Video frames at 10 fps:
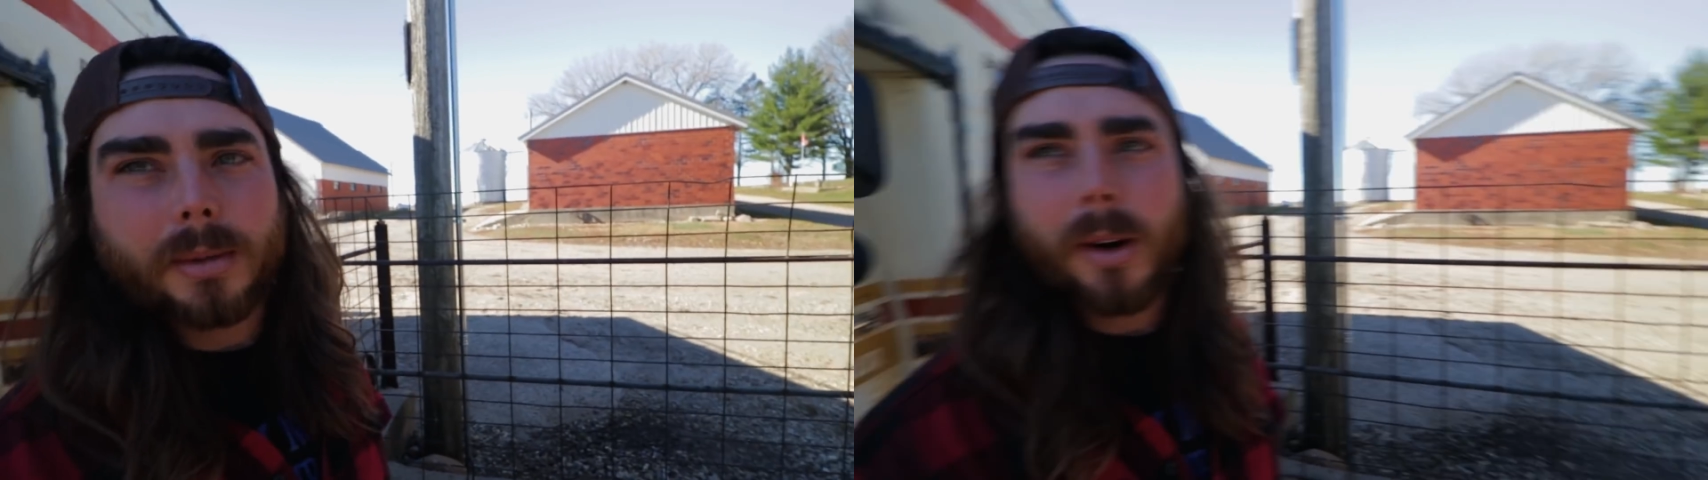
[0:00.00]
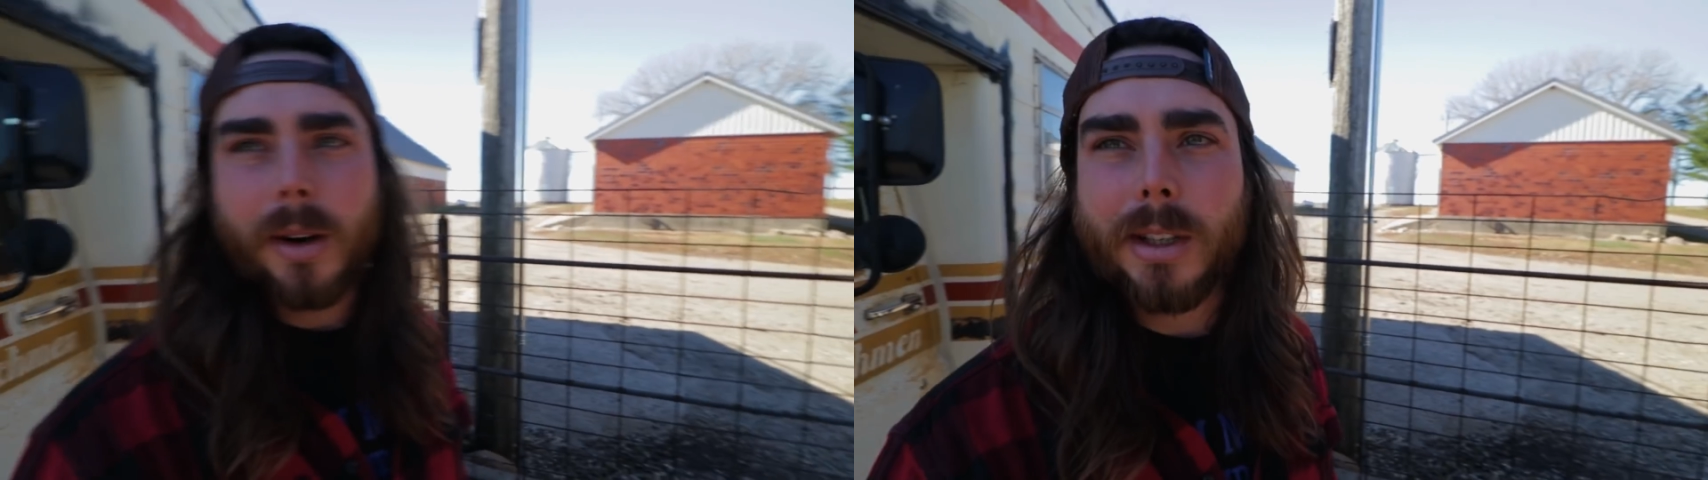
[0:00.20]

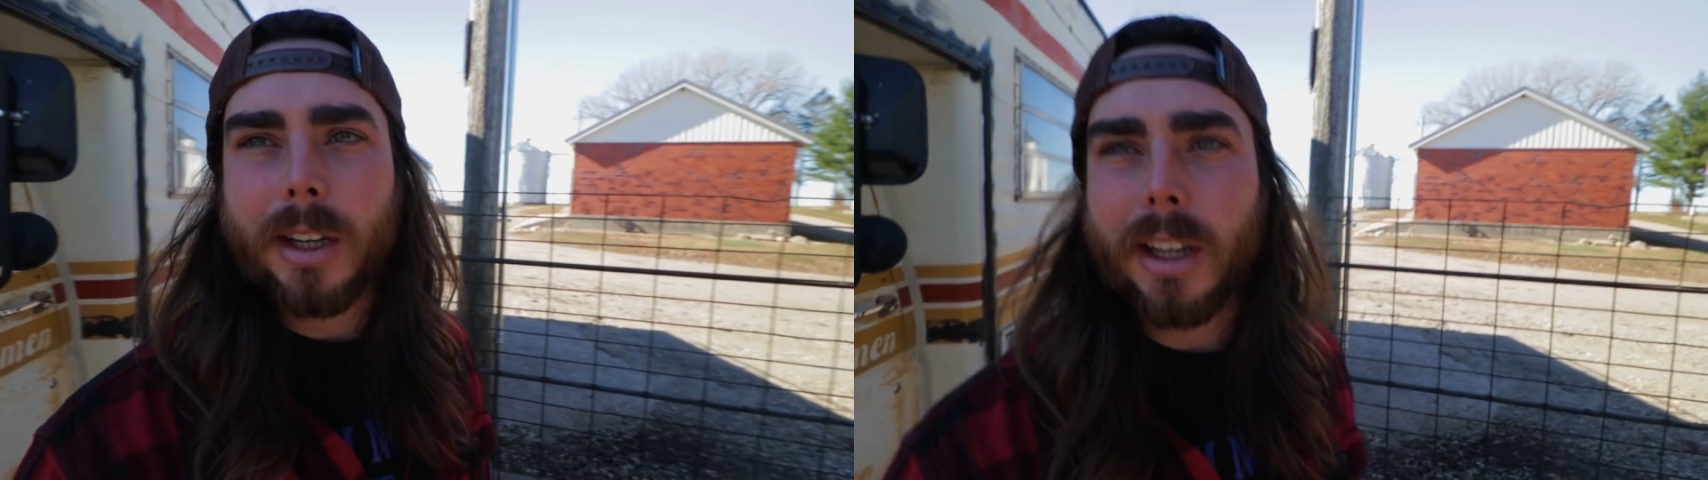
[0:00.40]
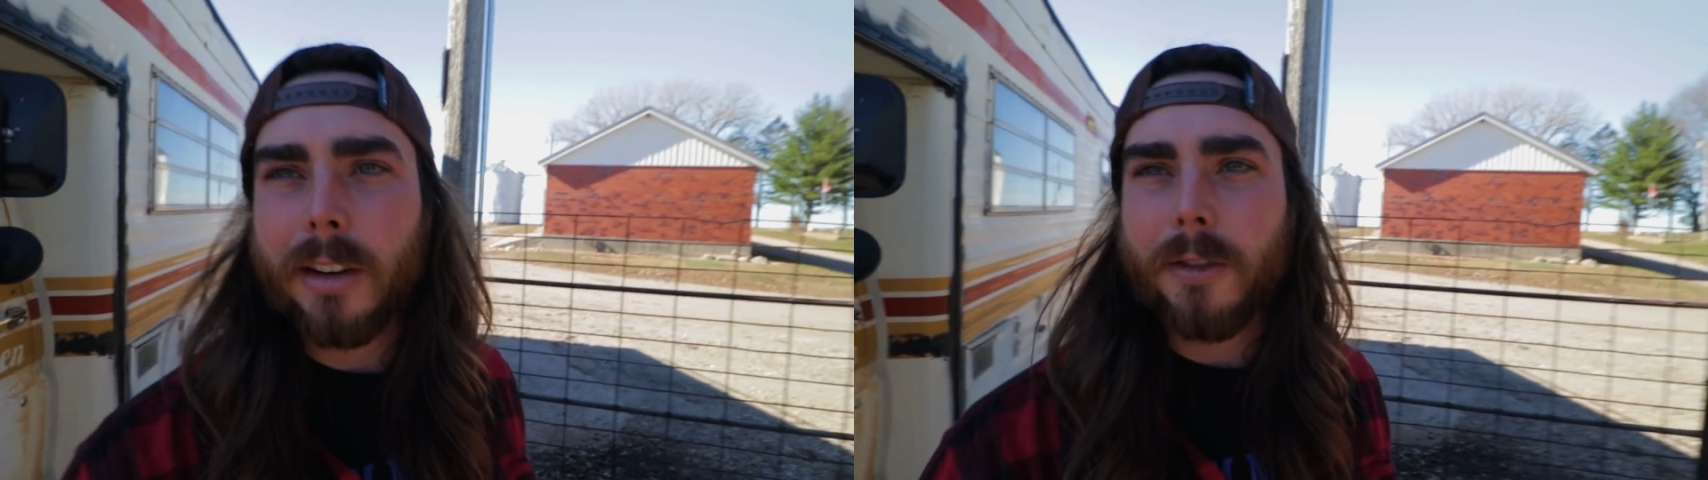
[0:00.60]
we already
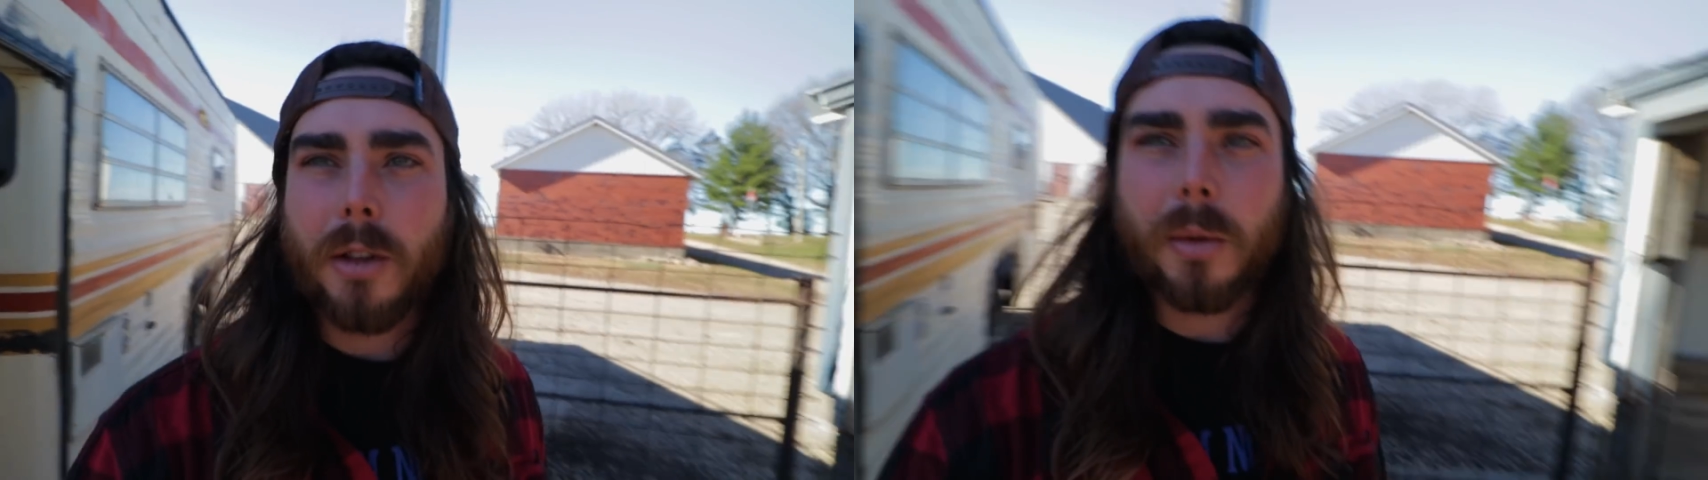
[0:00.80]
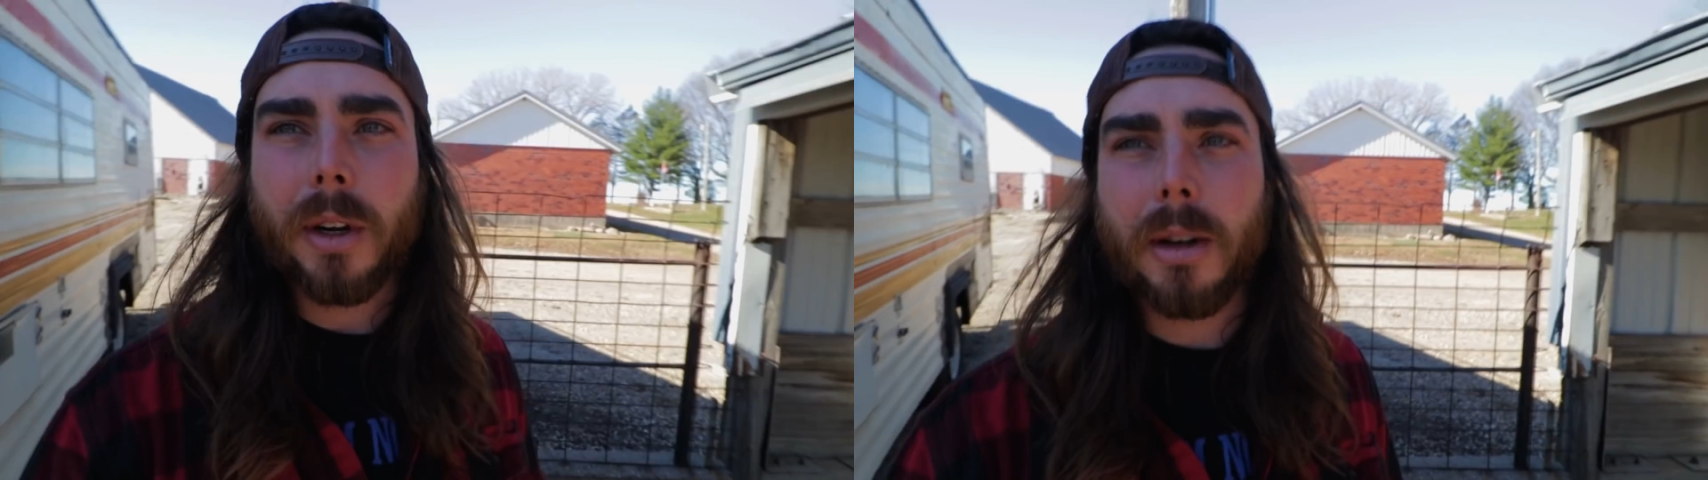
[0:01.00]
took it in for
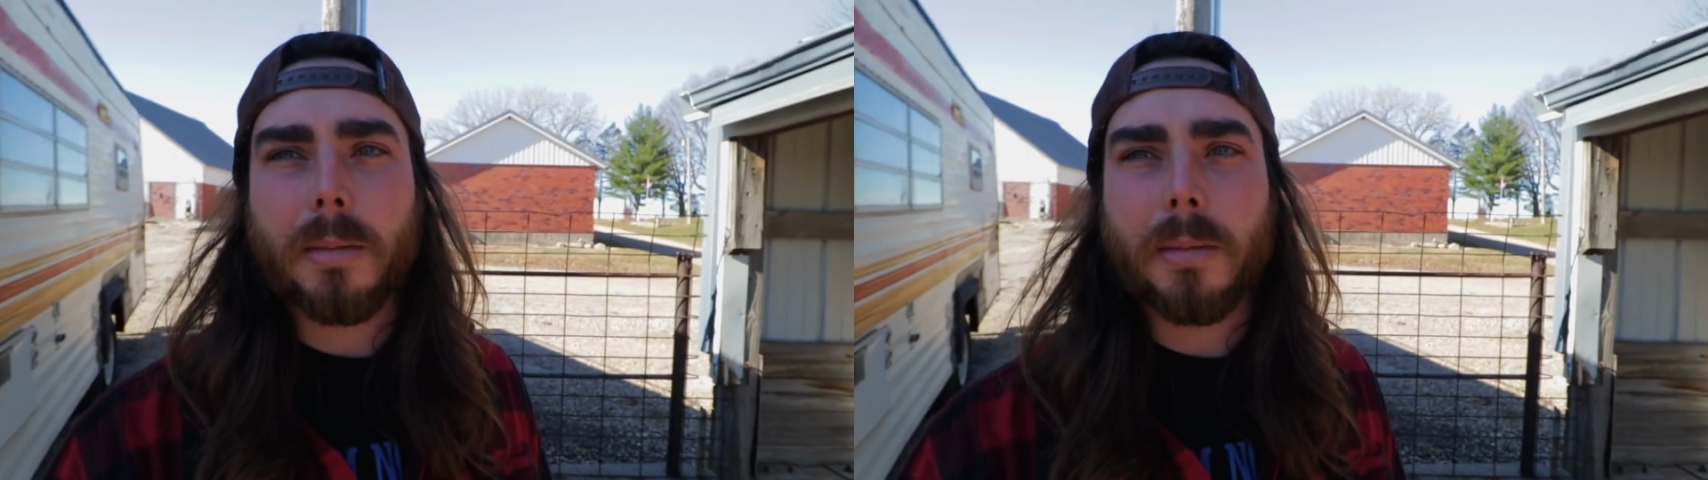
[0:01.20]
the winter,